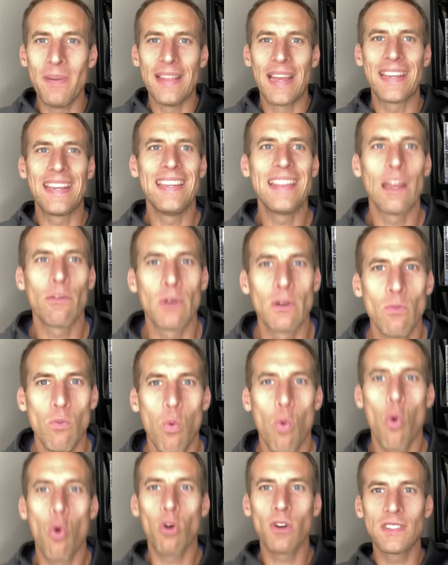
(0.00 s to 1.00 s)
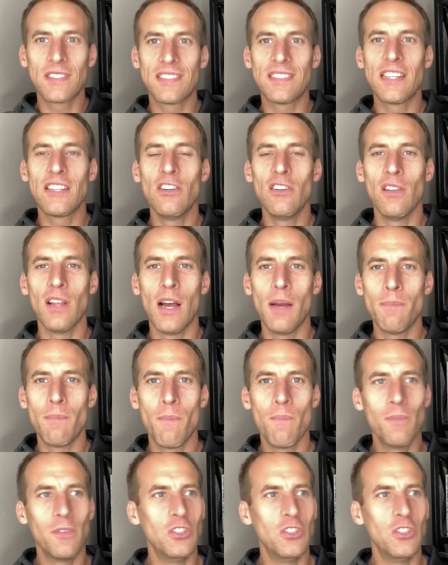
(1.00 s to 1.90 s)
that get that reward signal up,